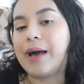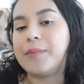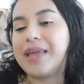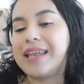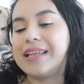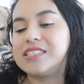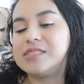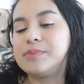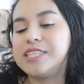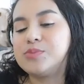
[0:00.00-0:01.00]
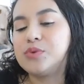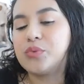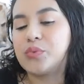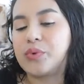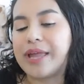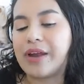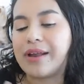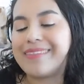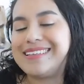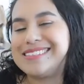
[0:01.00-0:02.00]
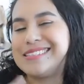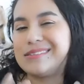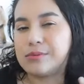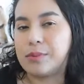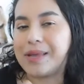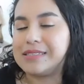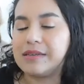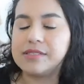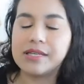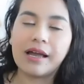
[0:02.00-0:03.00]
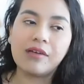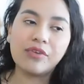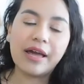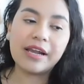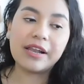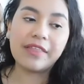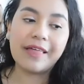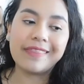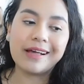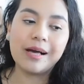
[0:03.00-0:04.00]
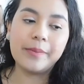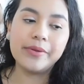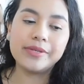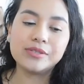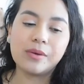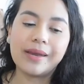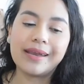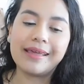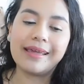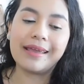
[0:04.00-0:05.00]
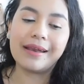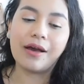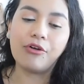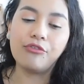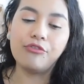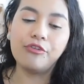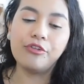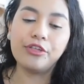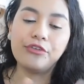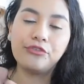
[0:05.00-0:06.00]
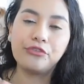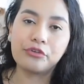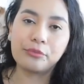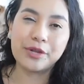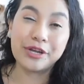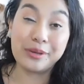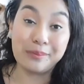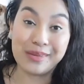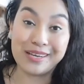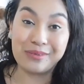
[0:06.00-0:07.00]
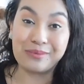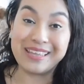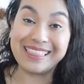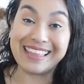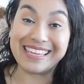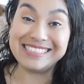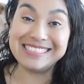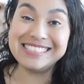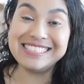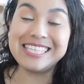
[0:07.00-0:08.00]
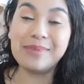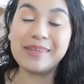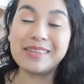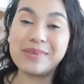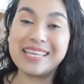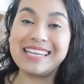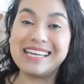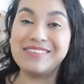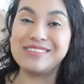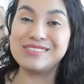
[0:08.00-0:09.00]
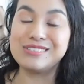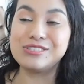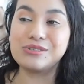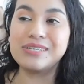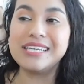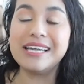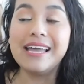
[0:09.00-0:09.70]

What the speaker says: And it's much more rare, at least in the romance novels that I've read, that the couple is already in a fully formed and committed relationship at the beginning of the story.